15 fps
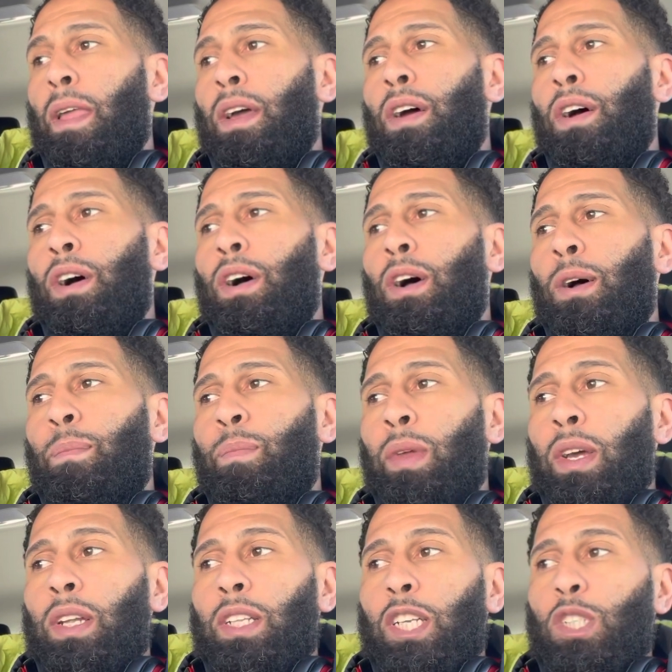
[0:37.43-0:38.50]
Um,
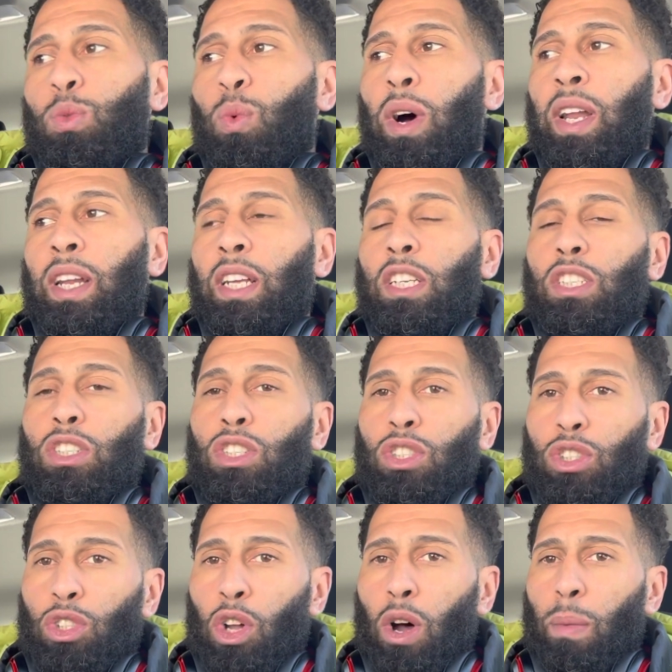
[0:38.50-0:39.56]
this one is
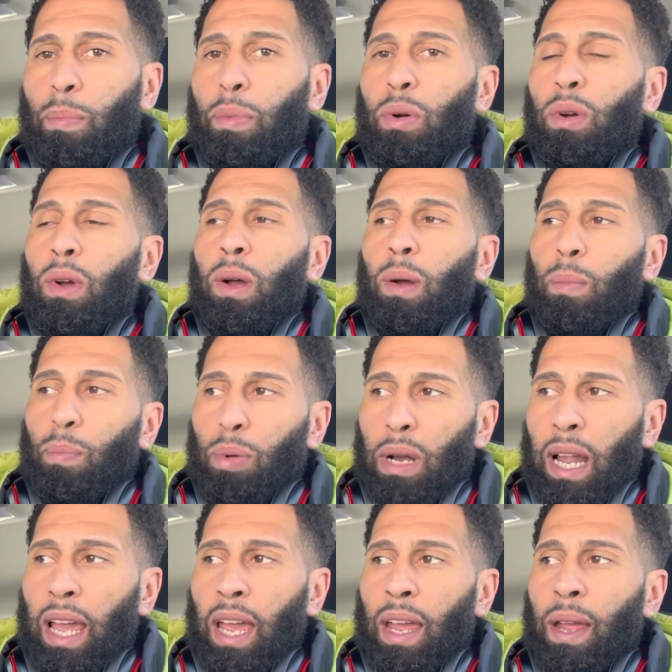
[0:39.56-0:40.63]
Stop,
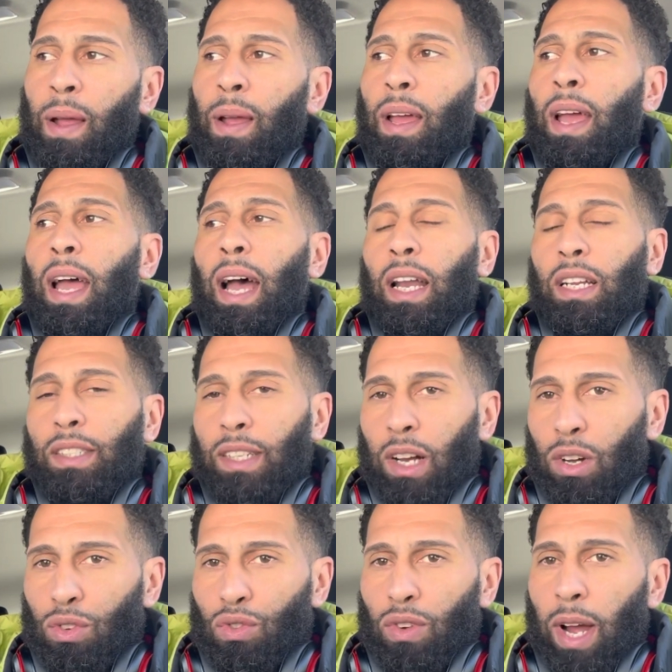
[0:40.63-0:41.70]
Play, and it's out
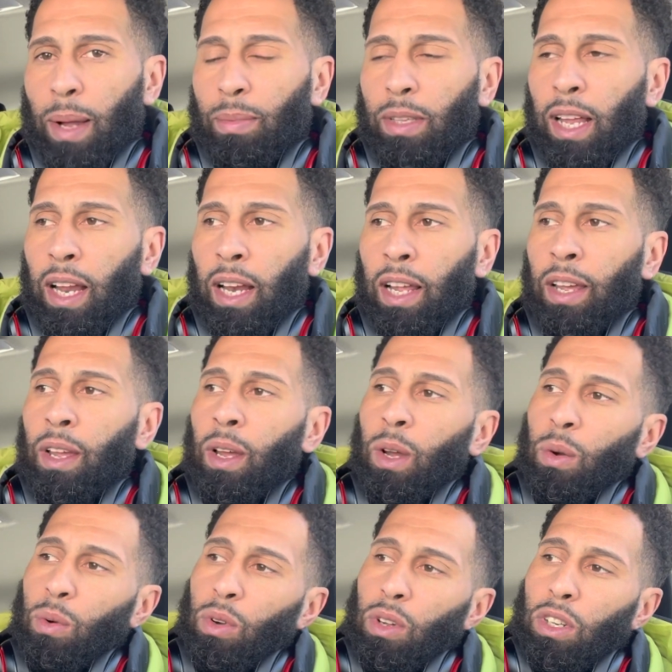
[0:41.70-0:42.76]
on GRM Daily.
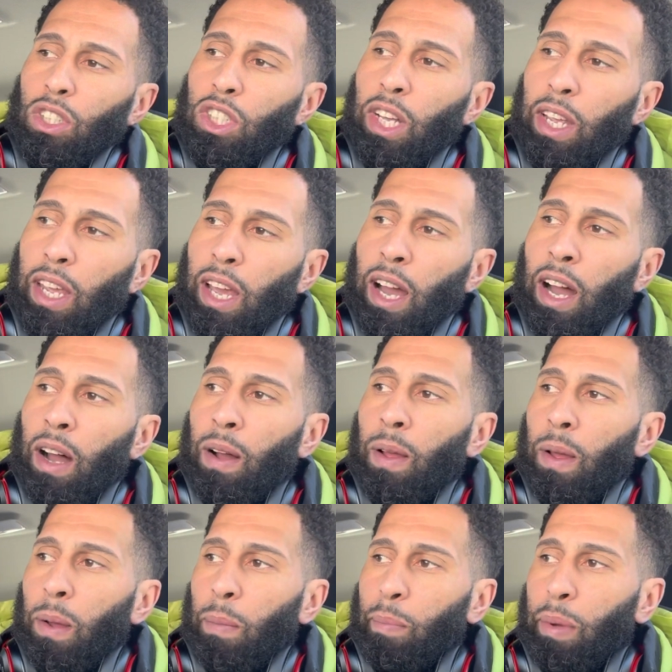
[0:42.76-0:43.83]
We're going to check it out.
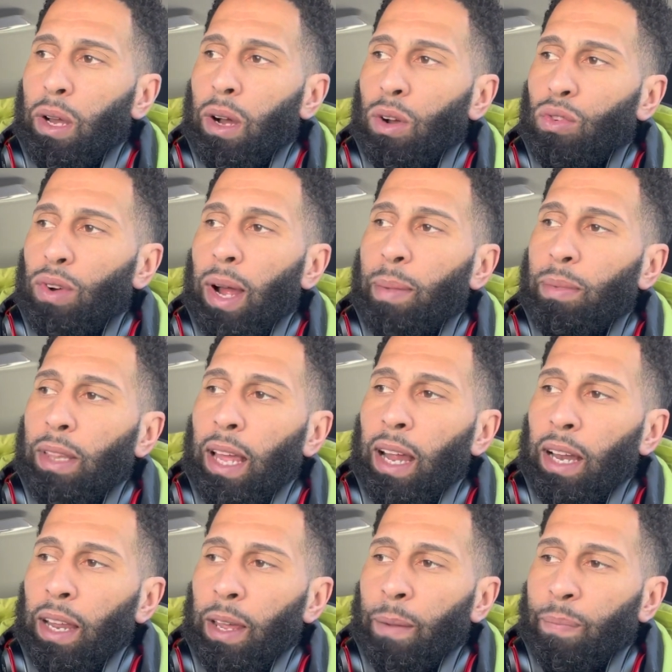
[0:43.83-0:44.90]
Big up GRM
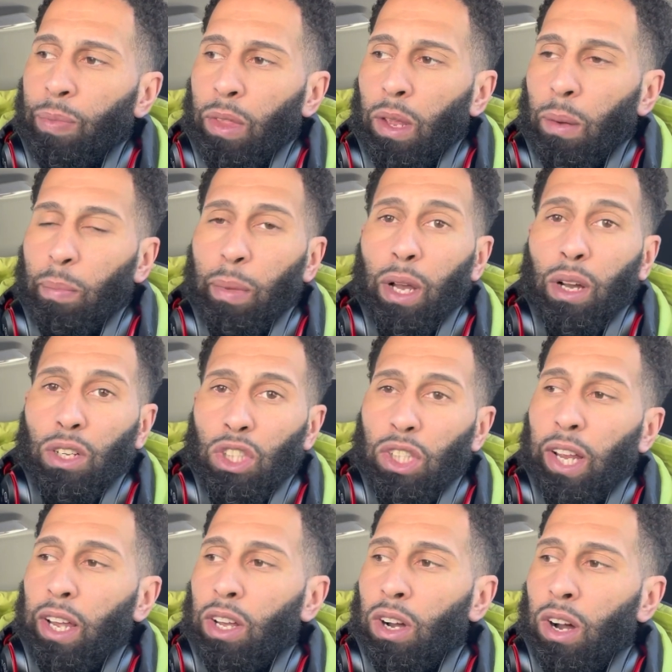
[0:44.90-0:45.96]
Daily. Big up
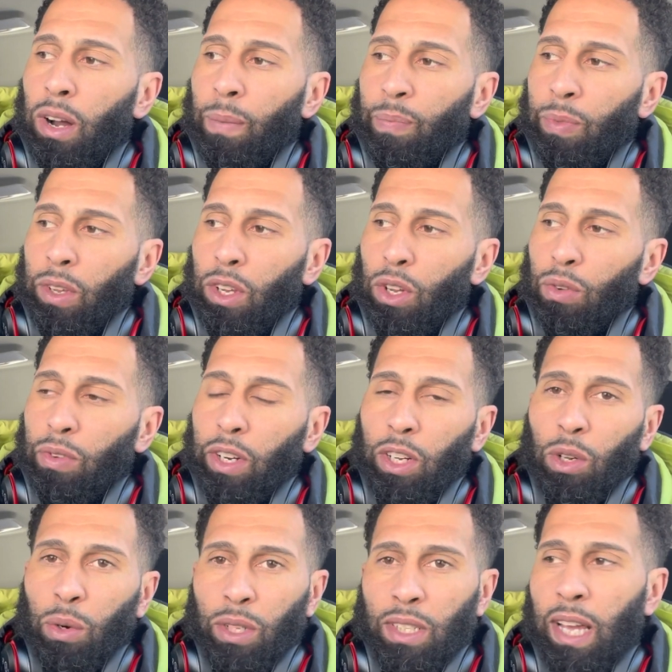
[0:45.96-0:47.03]
Shaker. You already
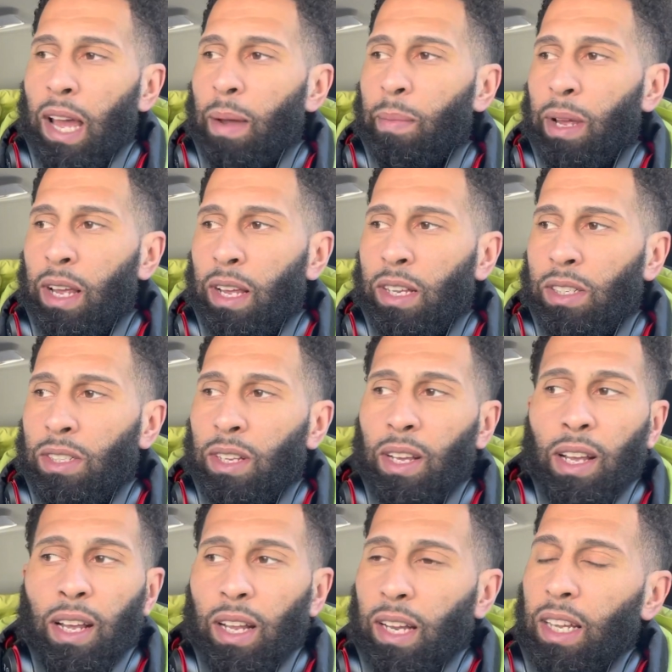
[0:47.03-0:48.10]
know what time it is.
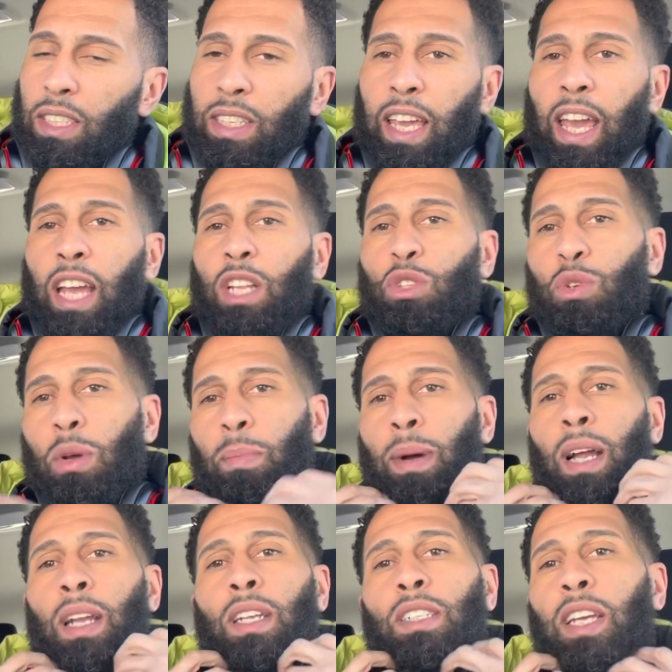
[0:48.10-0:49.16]
Let's get into it,
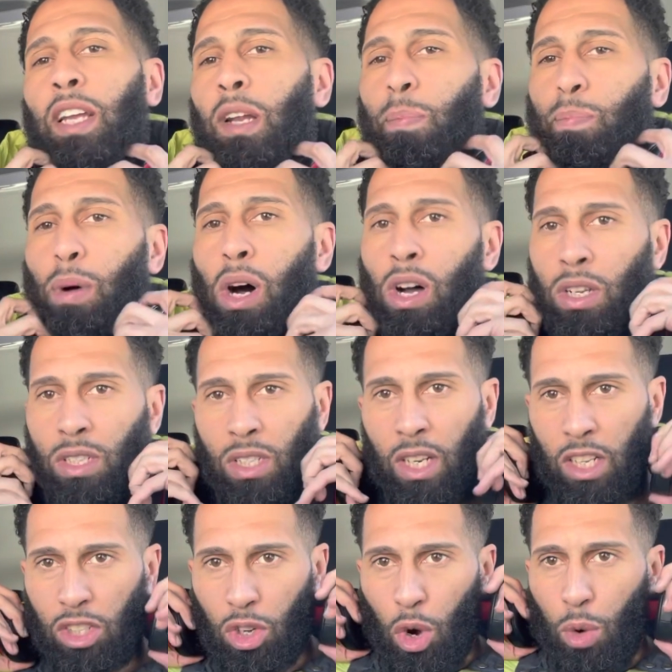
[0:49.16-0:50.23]
man. Let's hear the bars.
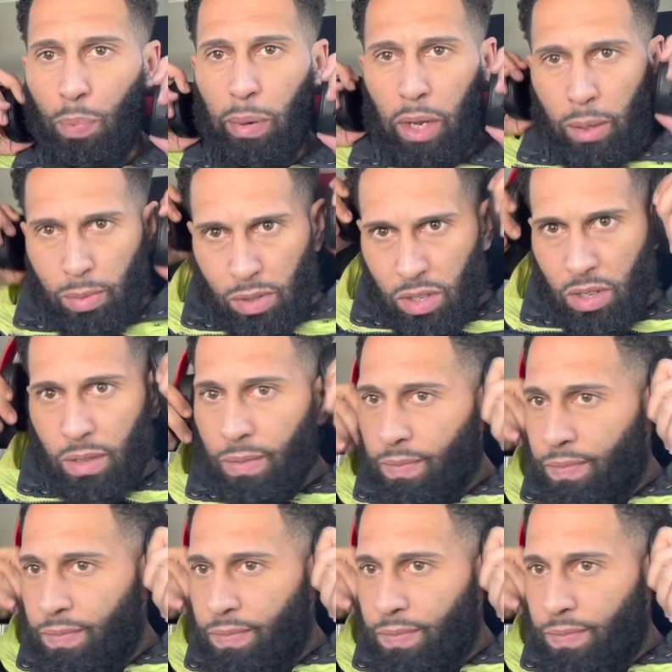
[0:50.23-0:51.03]
Let's go, peeps.